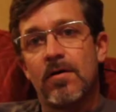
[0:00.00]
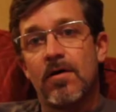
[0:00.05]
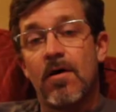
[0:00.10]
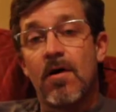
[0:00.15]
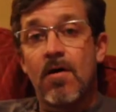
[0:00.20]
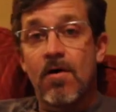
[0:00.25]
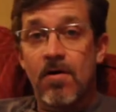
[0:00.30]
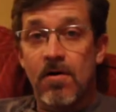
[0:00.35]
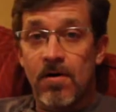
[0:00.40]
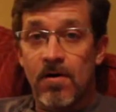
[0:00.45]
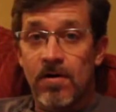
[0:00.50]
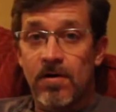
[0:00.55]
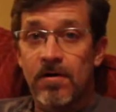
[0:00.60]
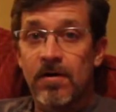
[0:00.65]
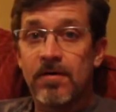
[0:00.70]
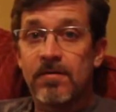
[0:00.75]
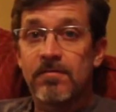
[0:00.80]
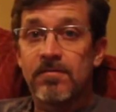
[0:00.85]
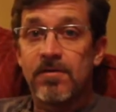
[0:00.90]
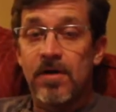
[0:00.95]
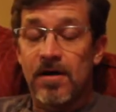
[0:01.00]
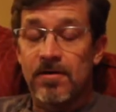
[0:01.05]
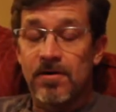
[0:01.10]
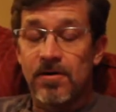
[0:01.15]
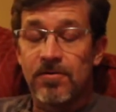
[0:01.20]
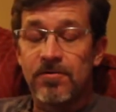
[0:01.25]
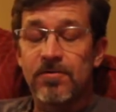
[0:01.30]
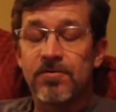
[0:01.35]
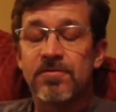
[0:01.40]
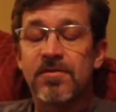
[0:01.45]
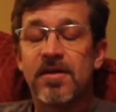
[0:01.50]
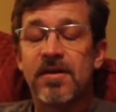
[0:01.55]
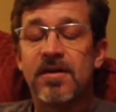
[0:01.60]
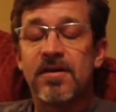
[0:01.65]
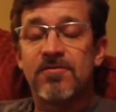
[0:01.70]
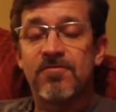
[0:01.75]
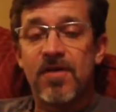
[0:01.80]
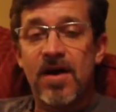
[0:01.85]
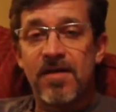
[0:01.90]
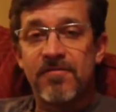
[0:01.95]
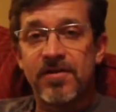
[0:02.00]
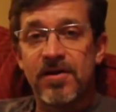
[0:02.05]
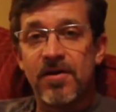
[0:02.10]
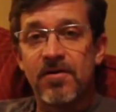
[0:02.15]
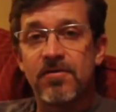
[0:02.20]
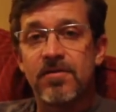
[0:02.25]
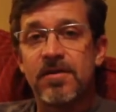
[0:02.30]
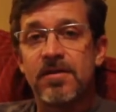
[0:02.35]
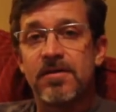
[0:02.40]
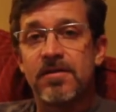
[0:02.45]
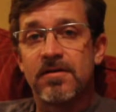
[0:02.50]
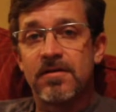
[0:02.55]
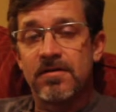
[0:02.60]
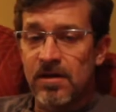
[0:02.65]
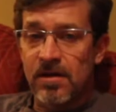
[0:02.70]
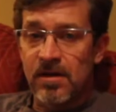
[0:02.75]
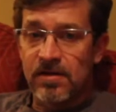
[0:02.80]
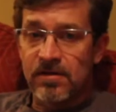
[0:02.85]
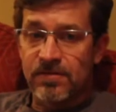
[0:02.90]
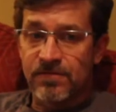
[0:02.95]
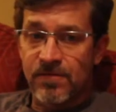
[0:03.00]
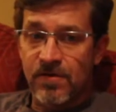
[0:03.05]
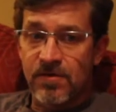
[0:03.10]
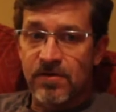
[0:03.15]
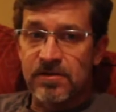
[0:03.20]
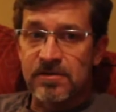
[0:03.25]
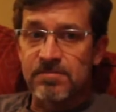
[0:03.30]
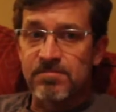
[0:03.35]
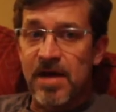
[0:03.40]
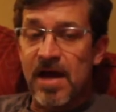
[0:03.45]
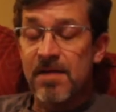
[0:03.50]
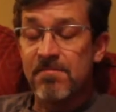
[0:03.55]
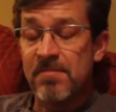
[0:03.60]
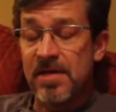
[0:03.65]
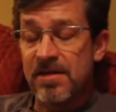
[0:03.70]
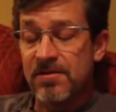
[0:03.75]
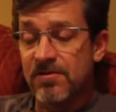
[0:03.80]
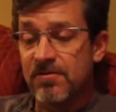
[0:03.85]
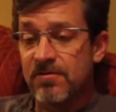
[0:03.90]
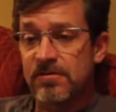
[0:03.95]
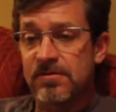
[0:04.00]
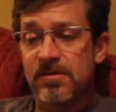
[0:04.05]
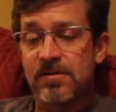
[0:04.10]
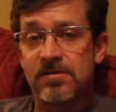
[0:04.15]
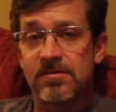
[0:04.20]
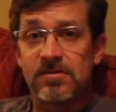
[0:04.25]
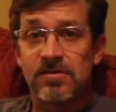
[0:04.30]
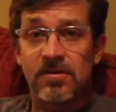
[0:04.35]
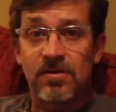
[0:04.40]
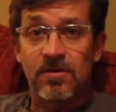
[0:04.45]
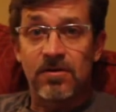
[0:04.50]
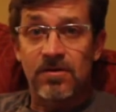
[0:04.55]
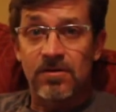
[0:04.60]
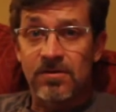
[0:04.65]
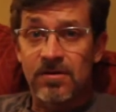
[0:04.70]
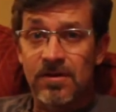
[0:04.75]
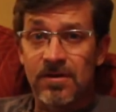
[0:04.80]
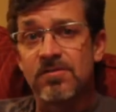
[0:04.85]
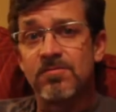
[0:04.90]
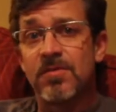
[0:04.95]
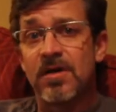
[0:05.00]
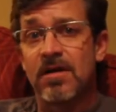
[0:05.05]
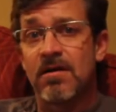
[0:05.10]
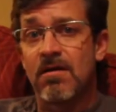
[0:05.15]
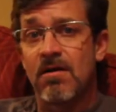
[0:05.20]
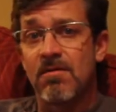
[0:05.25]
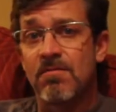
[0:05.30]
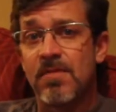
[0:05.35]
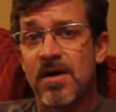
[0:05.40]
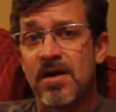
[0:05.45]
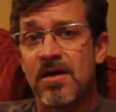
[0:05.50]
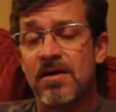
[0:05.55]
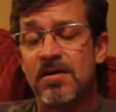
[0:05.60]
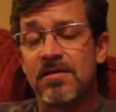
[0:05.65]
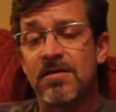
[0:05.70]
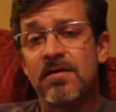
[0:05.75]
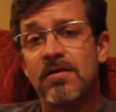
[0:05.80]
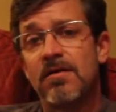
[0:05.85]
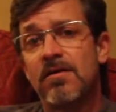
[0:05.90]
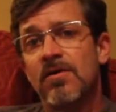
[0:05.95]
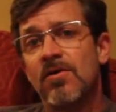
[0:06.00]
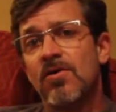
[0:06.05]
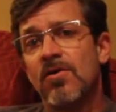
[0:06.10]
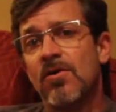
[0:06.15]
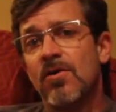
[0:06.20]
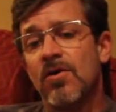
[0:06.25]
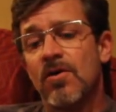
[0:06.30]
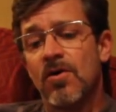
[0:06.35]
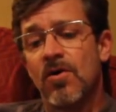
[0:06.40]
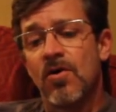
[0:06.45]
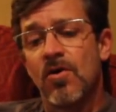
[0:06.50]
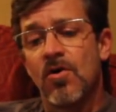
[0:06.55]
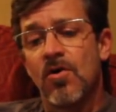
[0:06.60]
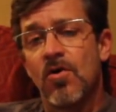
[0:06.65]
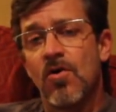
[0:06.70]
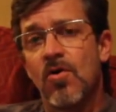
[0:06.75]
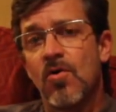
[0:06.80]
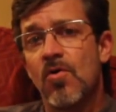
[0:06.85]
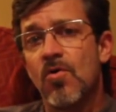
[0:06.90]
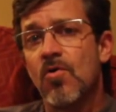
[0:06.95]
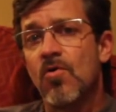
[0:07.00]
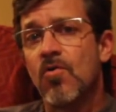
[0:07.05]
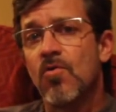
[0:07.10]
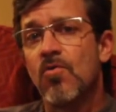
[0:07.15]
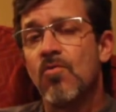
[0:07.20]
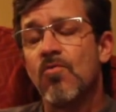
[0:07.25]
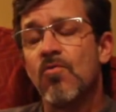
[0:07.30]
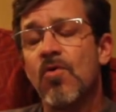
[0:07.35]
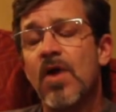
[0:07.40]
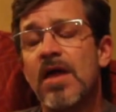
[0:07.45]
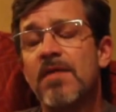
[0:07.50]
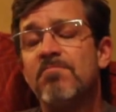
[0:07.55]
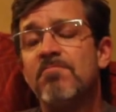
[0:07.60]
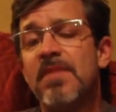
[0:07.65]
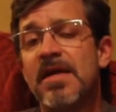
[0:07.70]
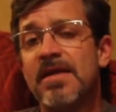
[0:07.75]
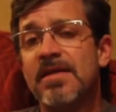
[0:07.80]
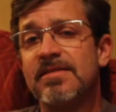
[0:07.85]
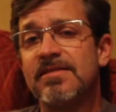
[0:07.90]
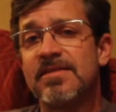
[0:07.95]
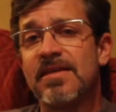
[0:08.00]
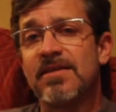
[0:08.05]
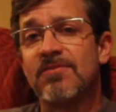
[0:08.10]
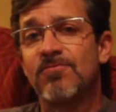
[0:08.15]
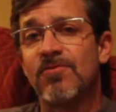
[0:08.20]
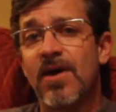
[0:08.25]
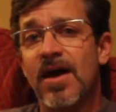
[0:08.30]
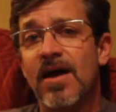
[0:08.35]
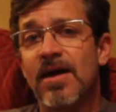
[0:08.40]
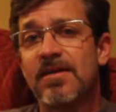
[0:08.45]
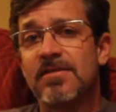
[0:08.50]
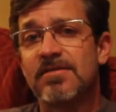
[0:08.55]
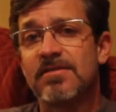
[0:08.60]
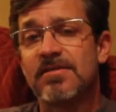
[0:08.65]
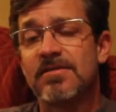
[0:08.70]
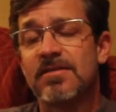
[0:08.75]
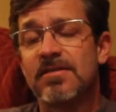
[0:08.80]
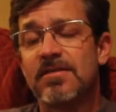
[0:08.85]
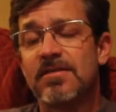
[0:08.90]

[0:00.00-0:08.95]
Or, I know you're thinking ravioli as far as my menu is concerned, but homemade red beans and rice.